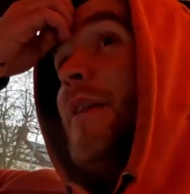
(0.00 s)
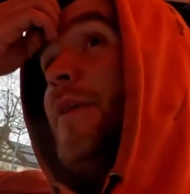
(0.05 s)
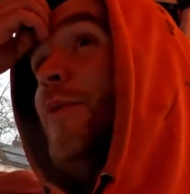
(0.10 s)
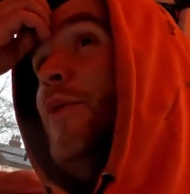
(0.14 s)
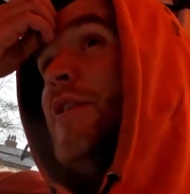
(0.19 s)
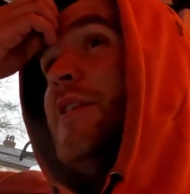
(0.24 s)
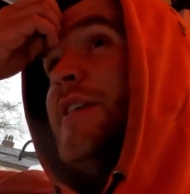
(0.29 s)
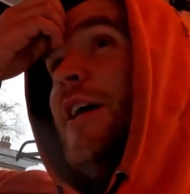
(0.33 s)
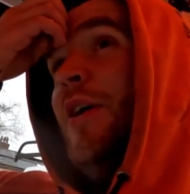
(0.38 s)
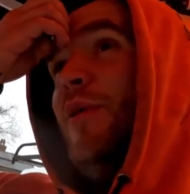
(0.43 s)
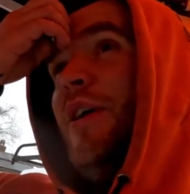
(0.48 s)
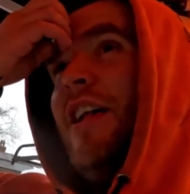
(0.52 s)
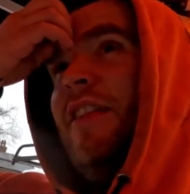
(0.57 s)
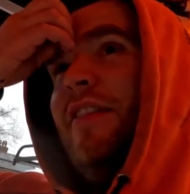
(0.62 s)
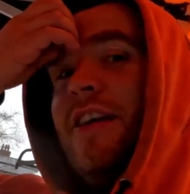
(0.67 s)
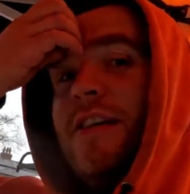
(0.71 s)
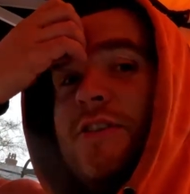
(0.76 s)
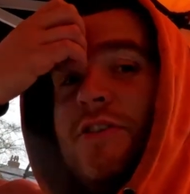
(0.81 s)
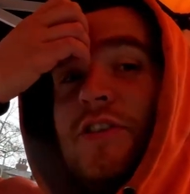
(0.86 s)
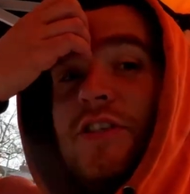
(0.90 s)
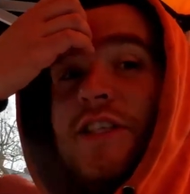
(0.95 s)
Works out like
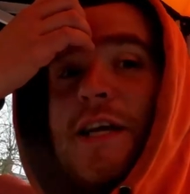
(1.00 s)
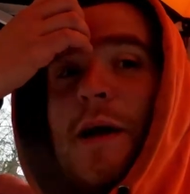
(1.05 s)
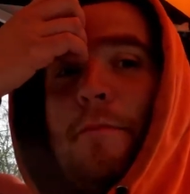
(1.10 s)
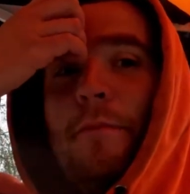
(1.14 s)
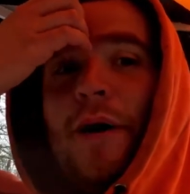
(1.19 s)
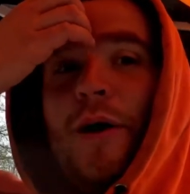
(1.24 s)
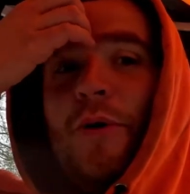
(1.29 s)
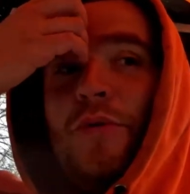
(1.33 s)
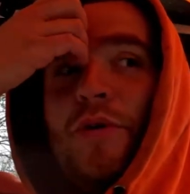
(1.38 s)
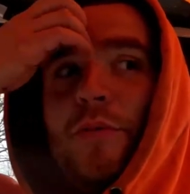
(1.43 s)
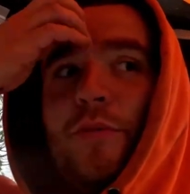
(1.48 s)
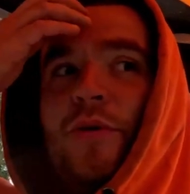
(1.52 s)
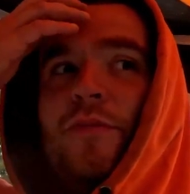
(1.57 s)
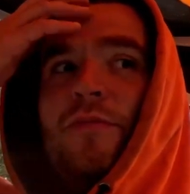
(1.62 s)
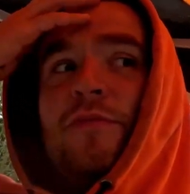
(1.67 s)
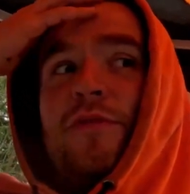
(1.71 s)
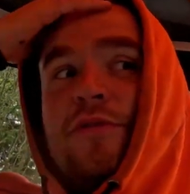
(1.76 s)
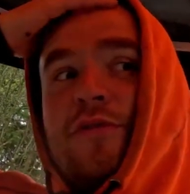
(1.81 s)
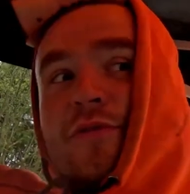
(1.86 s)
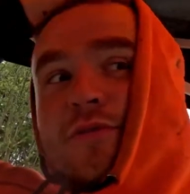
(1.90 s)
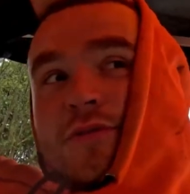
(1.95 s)
less than £10 a
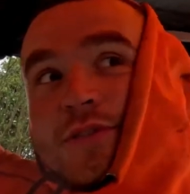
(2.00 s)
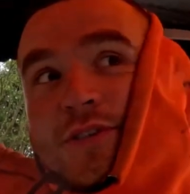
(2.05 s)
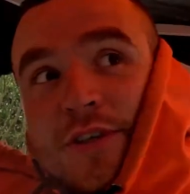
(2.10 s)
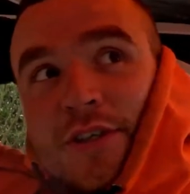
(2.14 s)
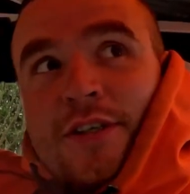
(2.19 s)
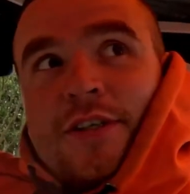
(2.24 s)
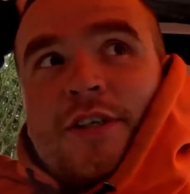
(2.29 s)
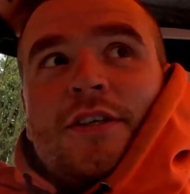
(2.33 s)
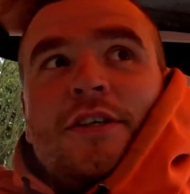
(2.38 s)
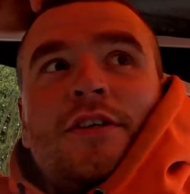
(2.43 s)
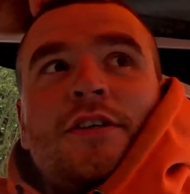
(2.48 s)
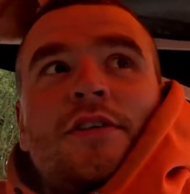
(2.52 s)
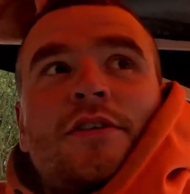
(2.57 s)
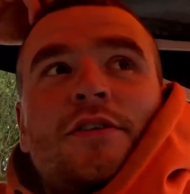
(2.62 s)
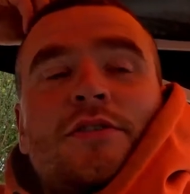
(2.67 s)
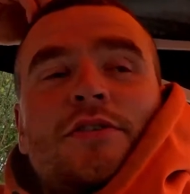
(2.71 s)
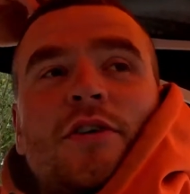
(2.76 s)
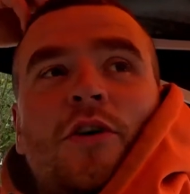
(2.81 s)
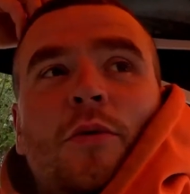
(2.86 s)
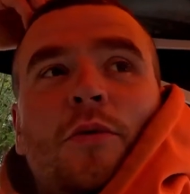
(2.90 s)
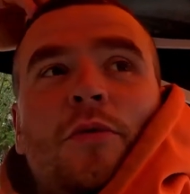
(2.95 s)
month.
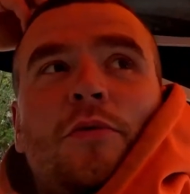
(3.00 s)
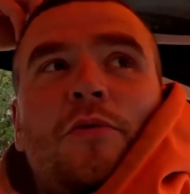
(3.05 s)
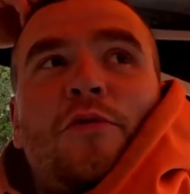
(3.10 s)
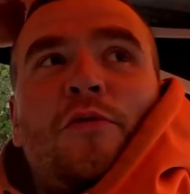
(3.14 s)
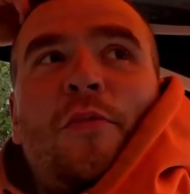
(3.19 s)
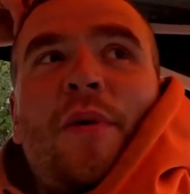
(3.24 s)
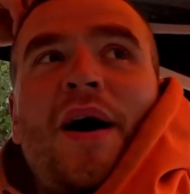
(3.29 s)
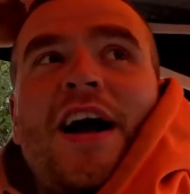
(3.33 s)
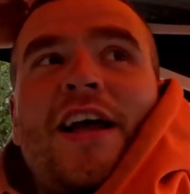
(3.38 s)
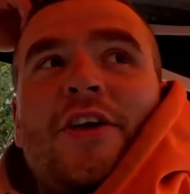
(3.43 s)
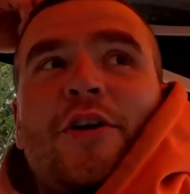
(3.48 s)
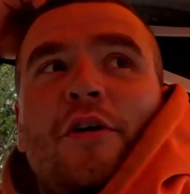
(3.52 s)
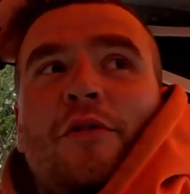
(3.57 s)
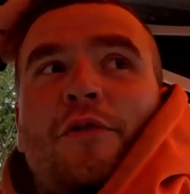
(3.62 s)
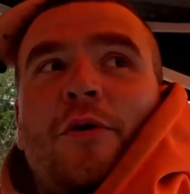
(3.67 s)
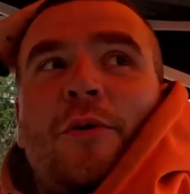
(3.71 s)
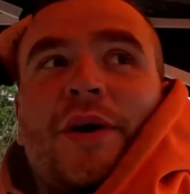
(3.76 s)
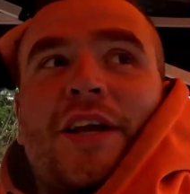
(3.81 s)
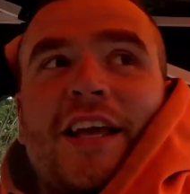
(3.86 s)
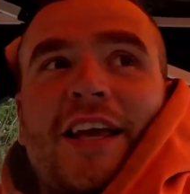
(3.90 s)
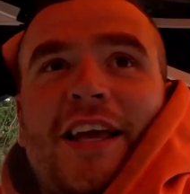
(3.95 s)
So if we buy
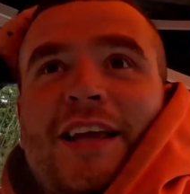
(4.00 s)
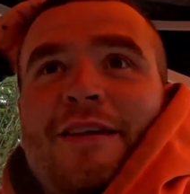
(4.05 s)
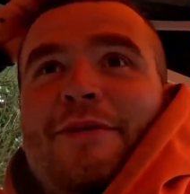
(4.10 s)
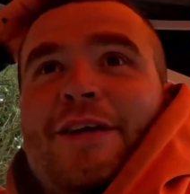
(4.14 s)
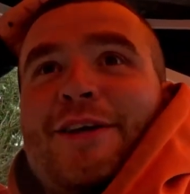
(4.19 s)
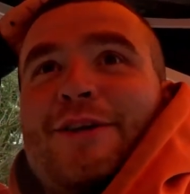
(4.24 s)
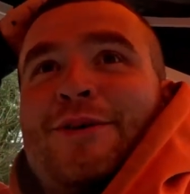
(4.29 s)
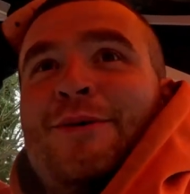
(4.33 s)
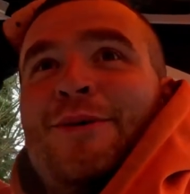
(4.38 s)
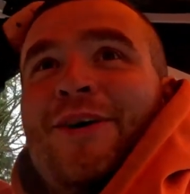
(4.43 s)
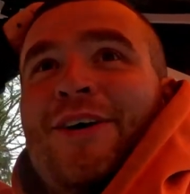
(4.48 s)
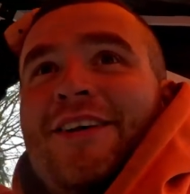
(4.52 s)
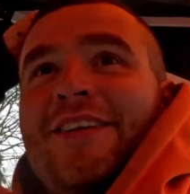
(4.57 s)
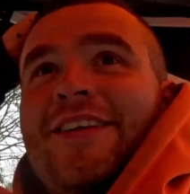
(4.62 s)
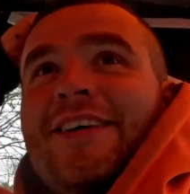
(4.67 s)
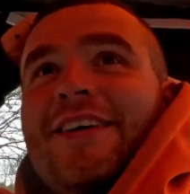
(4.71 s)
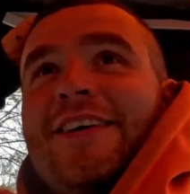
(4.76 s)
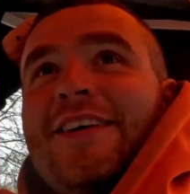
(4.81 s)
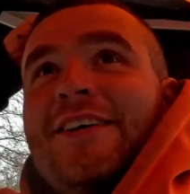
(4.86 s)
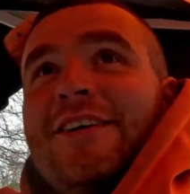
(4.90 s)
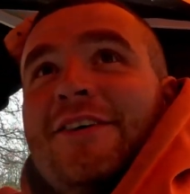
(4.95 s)
another, we can keep this one
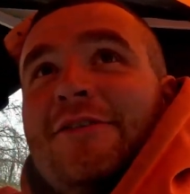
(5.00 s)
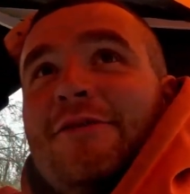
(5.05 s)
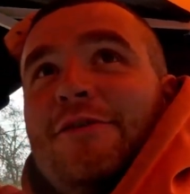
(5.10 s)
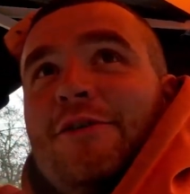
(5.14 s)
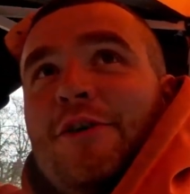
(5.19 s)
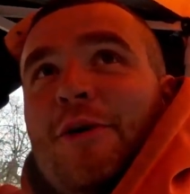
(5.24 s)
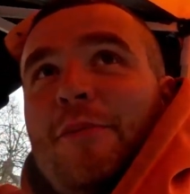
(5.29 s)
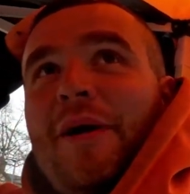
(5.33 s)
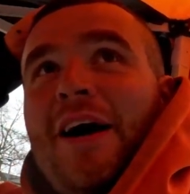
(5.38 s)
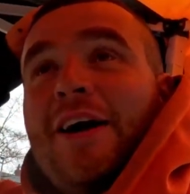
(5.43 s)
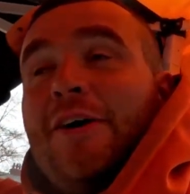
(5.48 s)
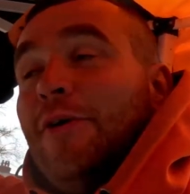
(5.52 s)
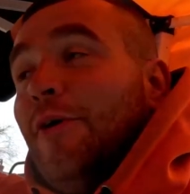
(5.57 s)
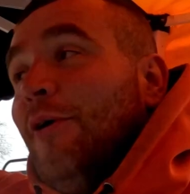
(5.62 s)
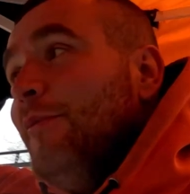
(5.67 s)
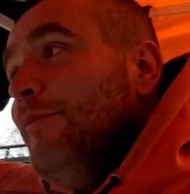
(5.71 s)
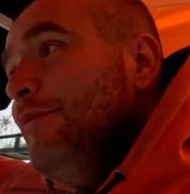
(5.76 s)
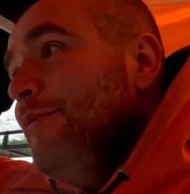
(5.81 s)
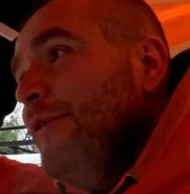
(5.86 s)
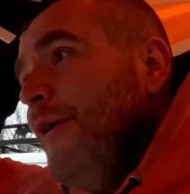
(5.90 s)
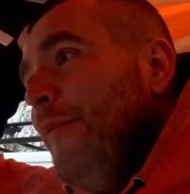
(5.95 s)
for a
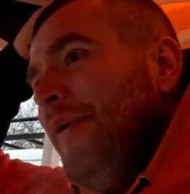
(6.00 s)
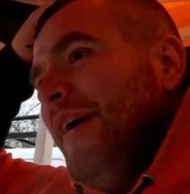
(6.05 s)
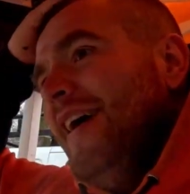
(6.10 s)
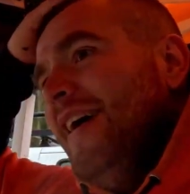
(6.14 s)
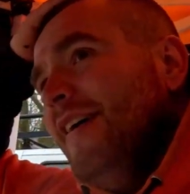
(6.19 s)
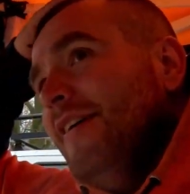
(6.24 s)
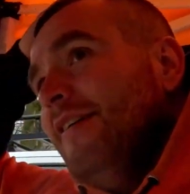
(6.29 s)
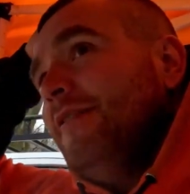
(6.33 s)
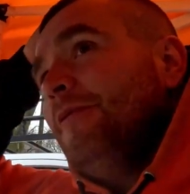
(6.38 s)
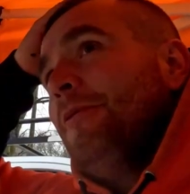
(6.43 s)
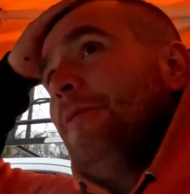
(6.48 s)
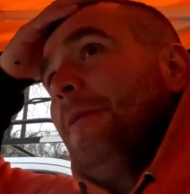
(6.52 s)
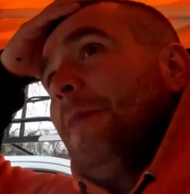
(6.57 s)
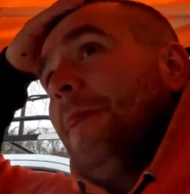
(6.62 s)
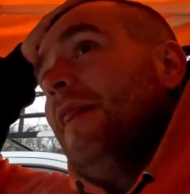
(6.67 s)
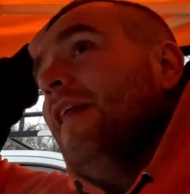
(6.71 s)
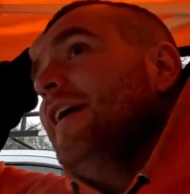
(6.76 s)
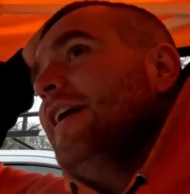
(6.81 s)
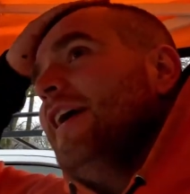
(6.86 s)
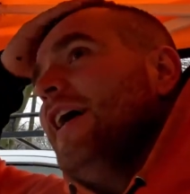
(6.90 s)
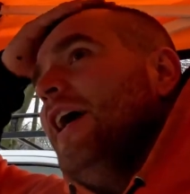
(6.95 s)
backup a bit
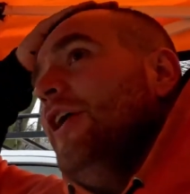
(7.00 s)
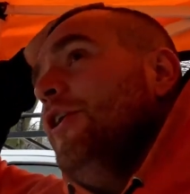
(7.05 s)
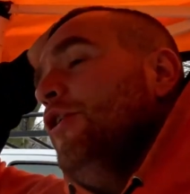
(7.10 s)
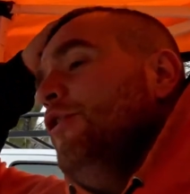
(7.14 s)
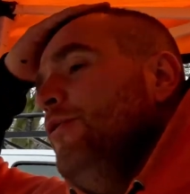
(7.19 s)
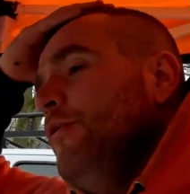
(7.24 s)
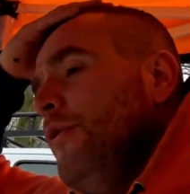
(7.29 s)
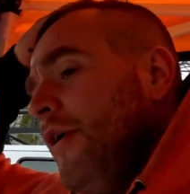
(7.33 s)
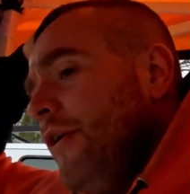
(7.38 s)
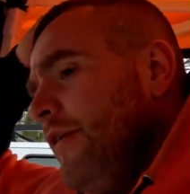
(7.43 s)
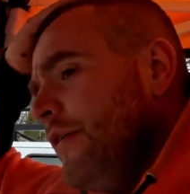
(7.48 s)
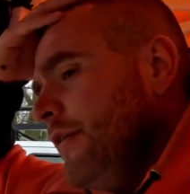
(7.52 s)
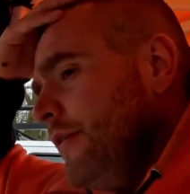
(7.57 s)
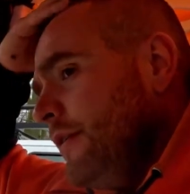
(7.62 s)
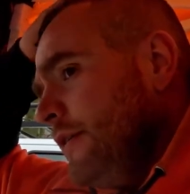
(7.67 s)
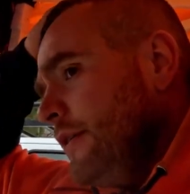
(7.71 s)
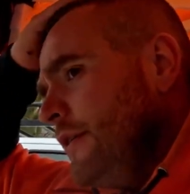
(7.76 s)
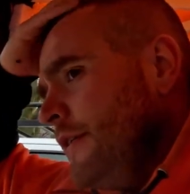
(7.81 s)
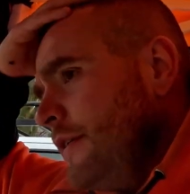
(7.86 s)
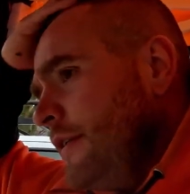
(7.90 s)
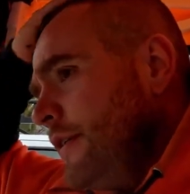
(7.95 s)
and get a new one.
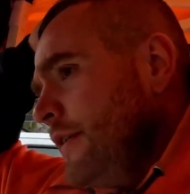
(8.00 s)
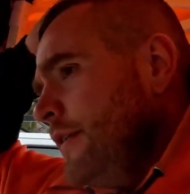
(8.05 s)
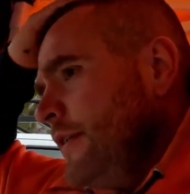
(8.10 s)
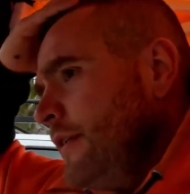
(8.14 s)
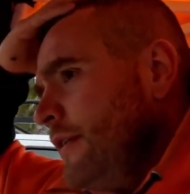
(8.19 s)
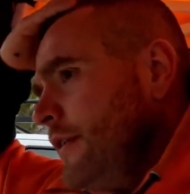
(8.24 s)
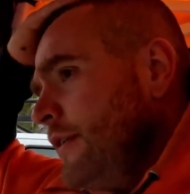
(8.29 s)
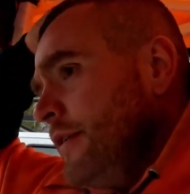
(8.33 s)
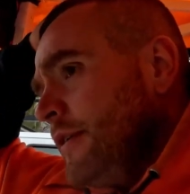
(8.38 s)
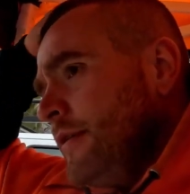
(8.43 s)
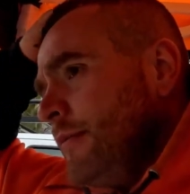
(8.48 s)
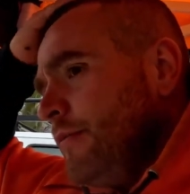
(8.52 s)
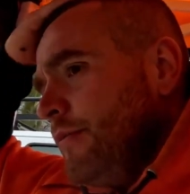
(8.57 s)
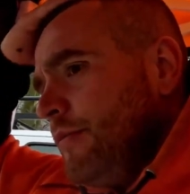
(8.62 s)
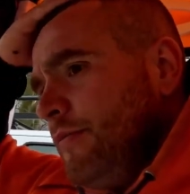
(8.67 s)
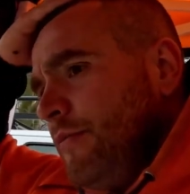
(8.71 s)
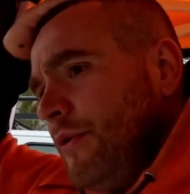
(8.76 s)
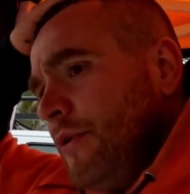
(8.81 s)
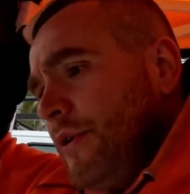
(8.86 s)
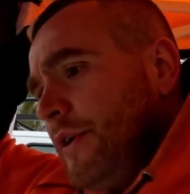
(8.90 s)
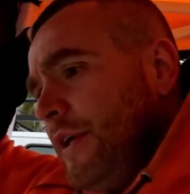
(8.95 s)

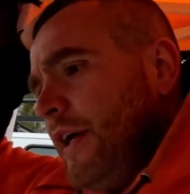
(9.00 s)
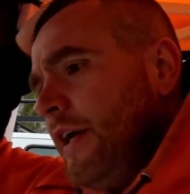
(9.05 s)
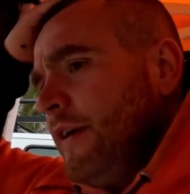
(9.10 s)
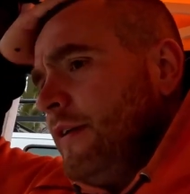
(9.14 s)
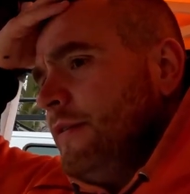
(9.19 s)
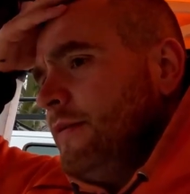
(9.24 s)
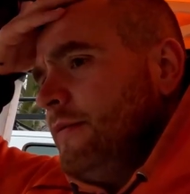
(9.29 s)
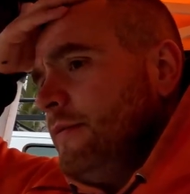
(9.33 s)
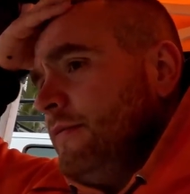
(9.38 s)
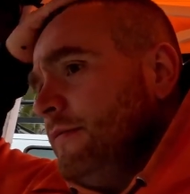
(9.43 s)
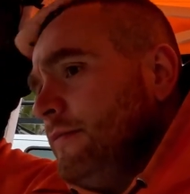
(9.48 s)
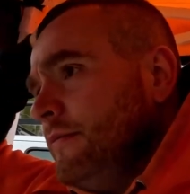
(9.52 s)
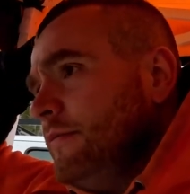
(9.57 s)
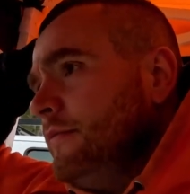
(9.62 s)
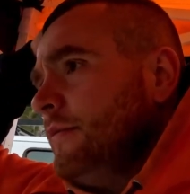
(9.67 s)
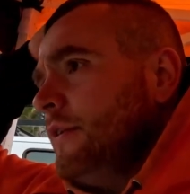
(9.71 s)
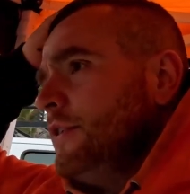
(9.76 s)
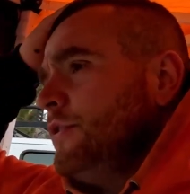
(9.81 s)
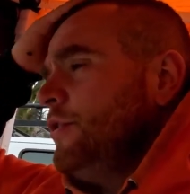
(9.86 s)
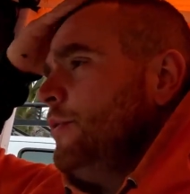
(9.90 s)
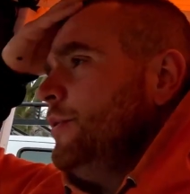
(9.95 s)
But yeah,
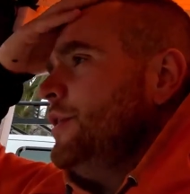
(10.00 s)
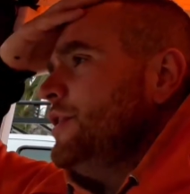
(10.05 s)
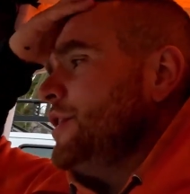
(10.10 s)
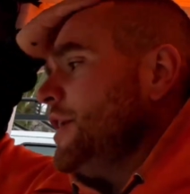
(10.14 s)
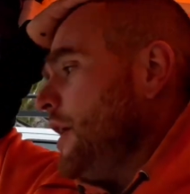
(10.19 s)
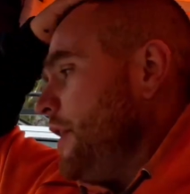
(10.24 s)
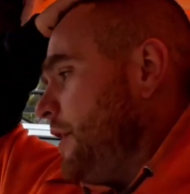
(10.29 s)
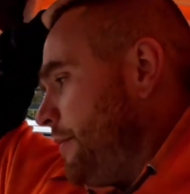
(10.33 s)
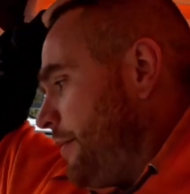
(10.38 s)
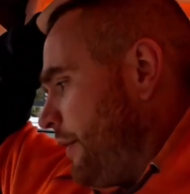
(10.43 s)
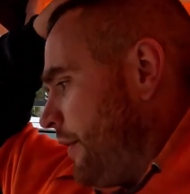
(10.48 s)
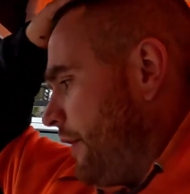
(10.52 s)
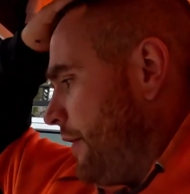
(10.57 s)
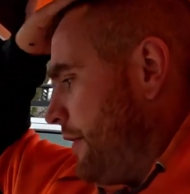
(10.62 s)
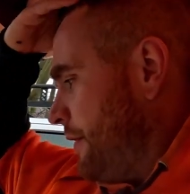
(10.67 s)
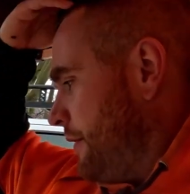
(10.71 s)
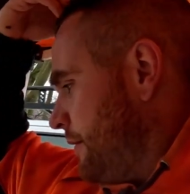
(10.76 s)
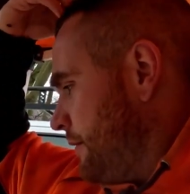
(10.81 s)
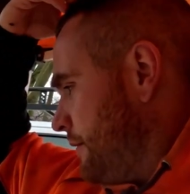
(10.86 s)
let's do it, Charlie boy.